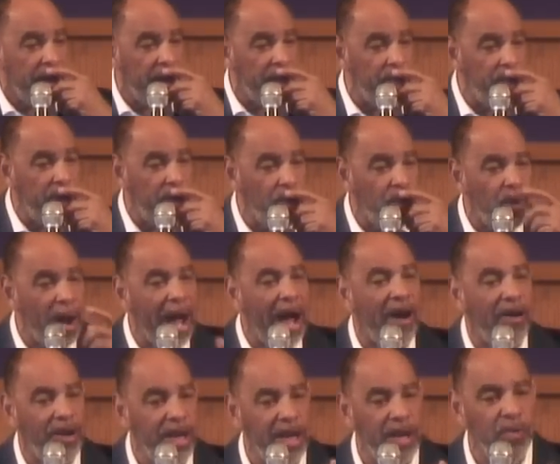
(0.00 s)
But
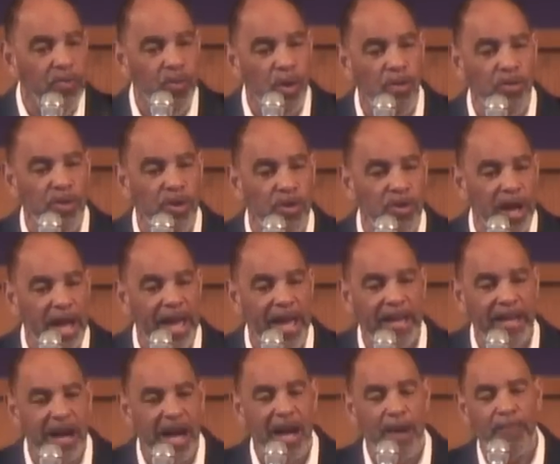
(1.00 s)
while in Roanoke, I
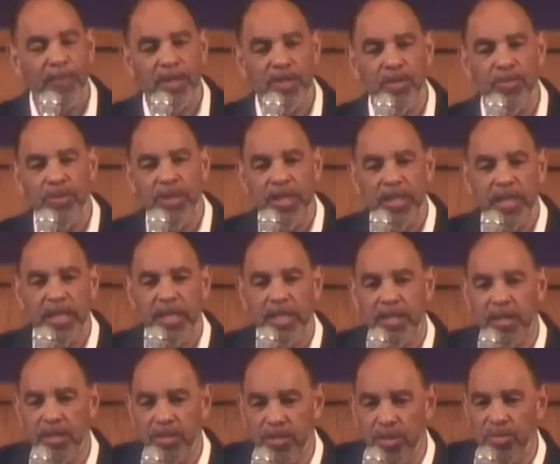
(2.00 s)
had the opportunity
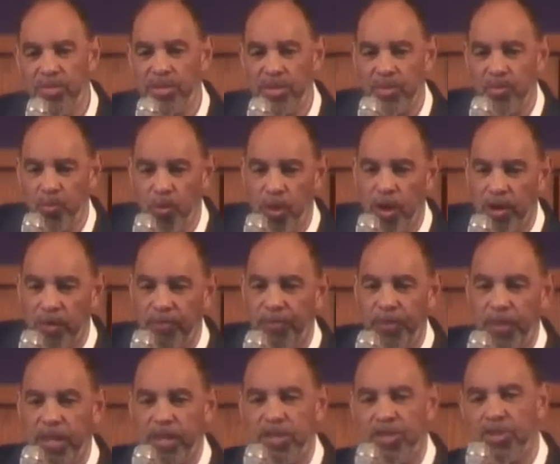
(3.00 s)
to do some work
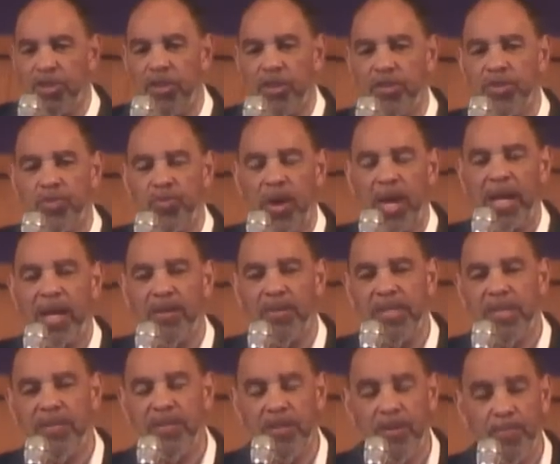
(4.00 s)
for the church while I
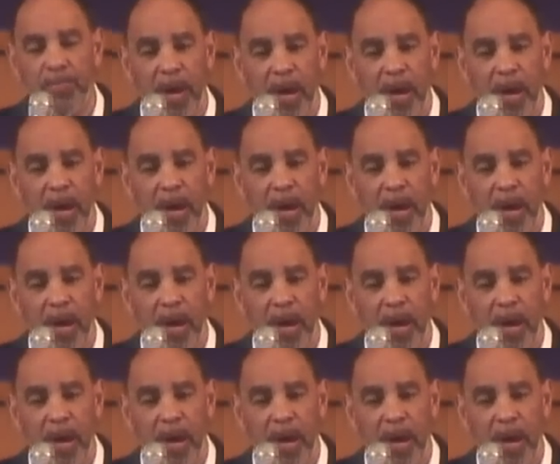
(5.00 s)
was